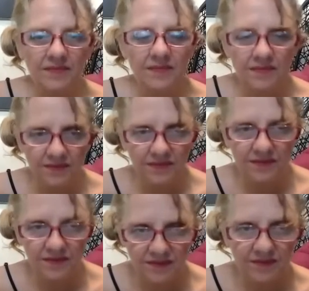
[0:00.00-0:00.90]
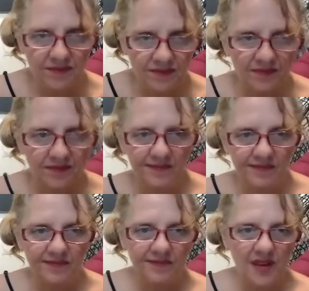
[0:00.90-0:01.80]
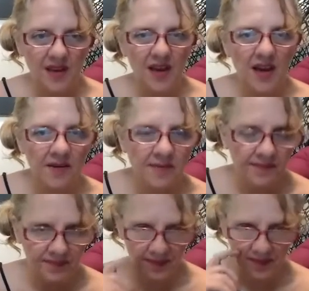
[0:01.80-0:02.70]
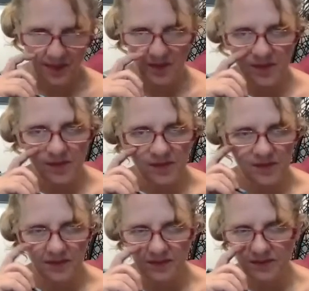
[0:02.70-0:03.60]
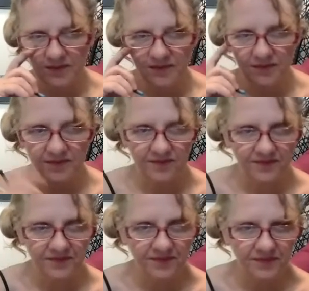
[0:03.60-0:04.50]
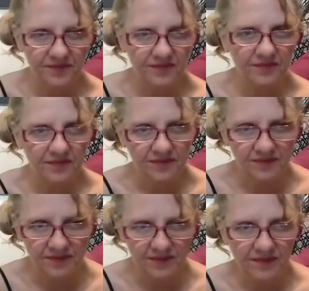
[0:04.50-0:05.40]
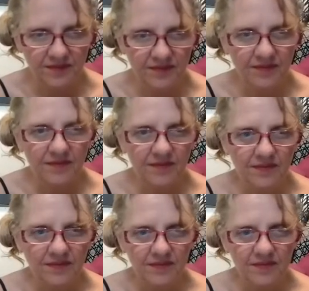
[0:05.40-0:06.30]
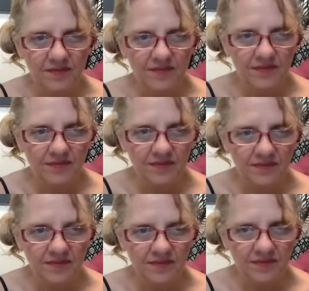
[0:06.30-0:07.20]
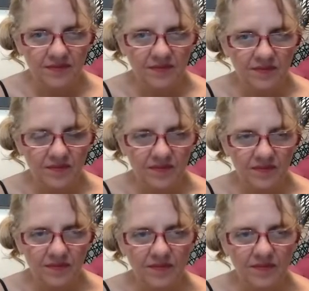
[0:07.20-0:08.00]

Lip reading: The person shown says nothing.